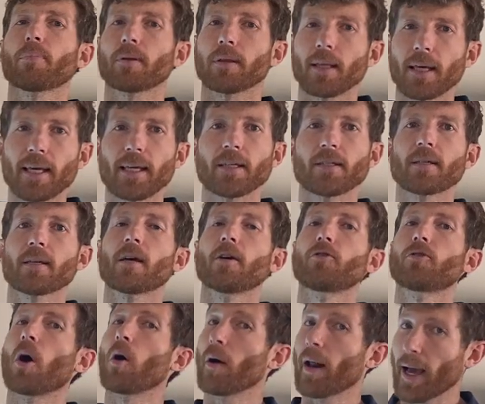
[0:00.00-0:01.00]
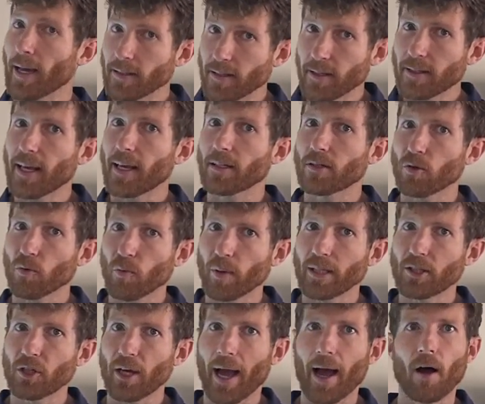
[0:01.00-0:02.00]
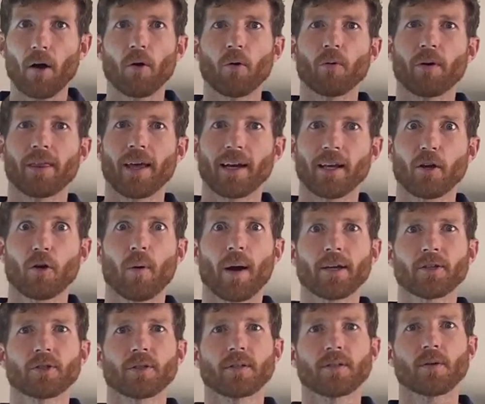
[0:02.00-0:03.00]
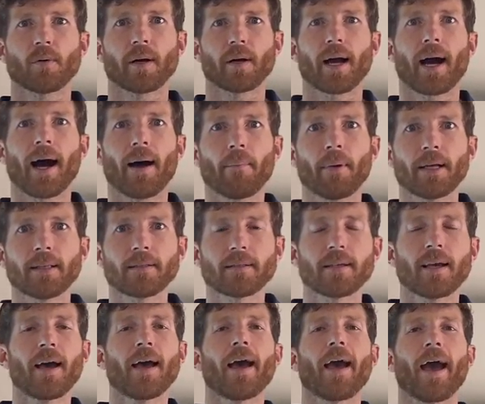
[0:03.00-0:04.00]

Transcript: Please don't hesitate to reach out with any questions or comments.